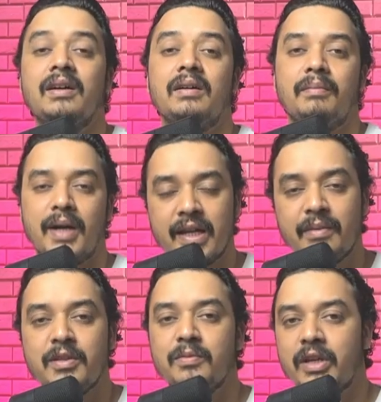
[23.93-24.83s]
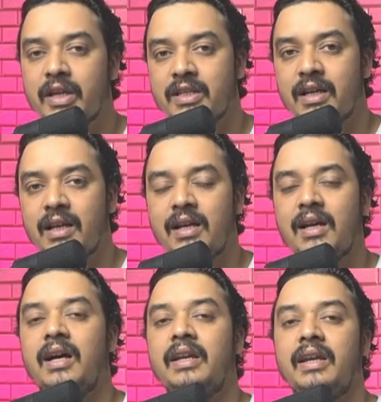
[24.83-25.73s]
My name is Mukeshkala.
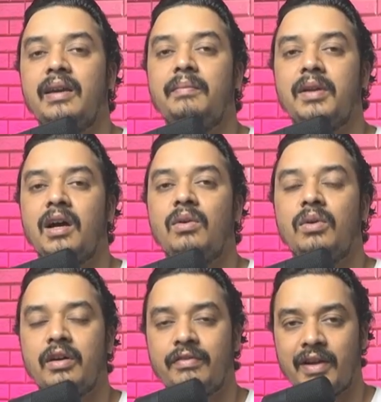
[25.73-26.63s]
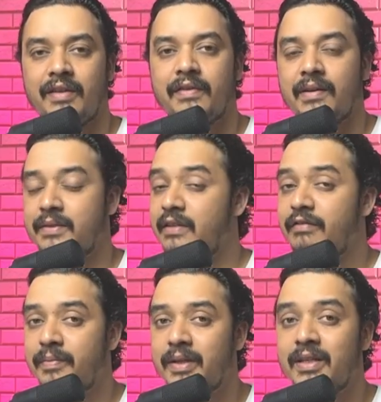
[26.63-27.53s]
I am now a 5 times
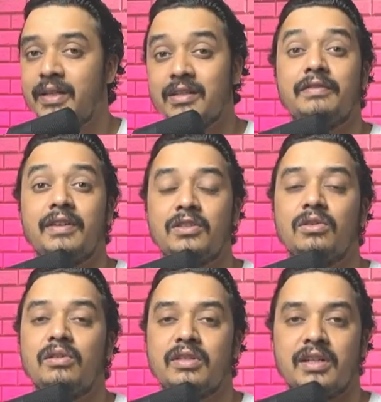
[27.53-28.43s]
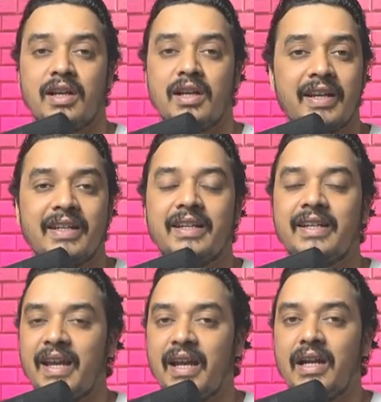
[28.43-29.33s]
MVP certified solution architect
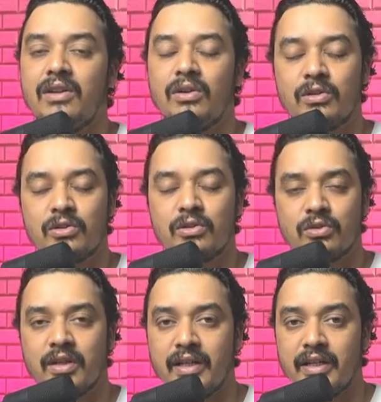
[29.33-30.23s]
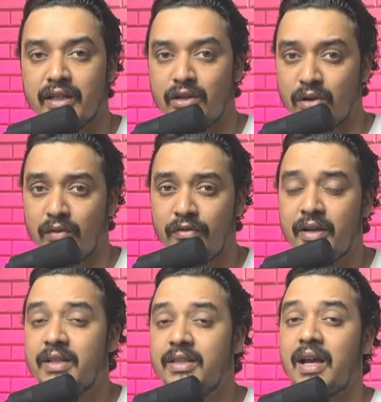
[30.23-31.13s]
and also a LinkedIn top
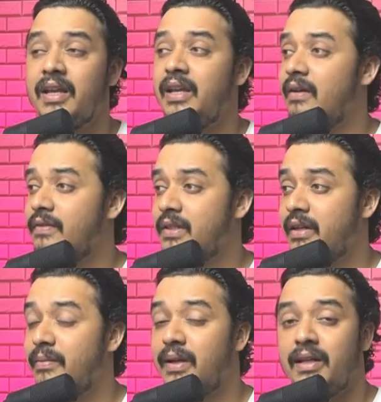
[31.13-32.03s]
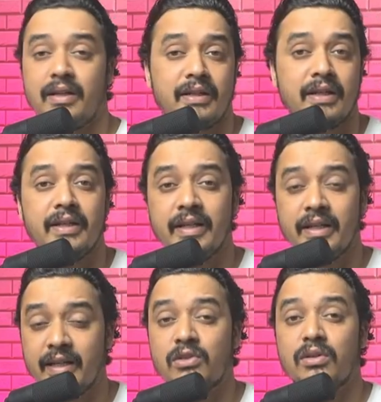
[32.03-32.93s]
voice. I have shared my LinkedIn
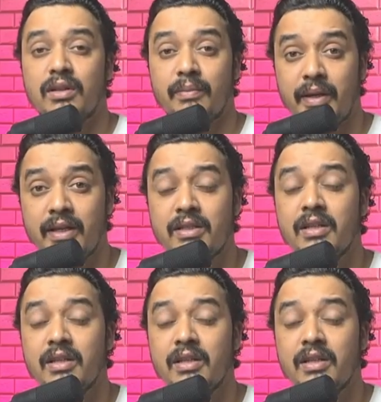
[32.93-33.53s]
details on the page.